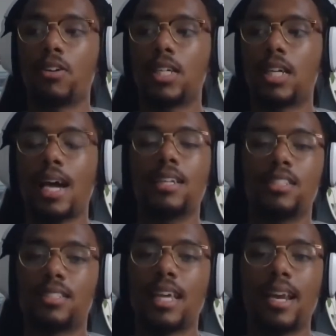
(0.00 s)
kind of
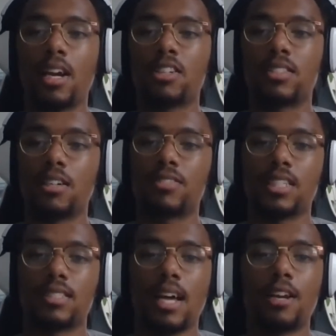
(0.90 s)
just getting ourselves
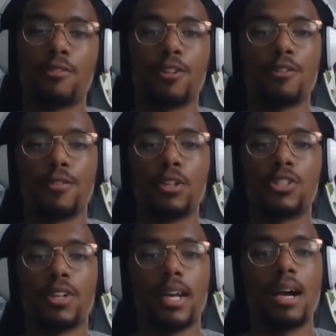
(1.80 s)
excited for the
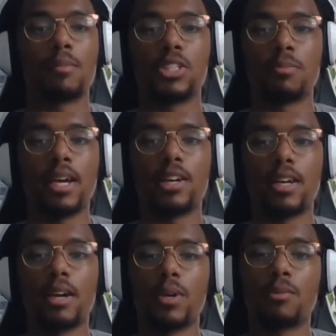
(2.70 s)
future and how much better
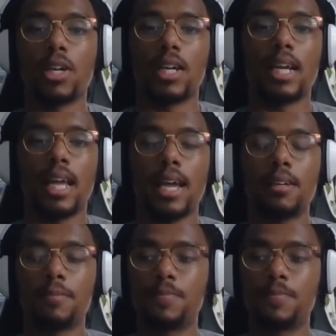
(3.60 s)
that we were going to get.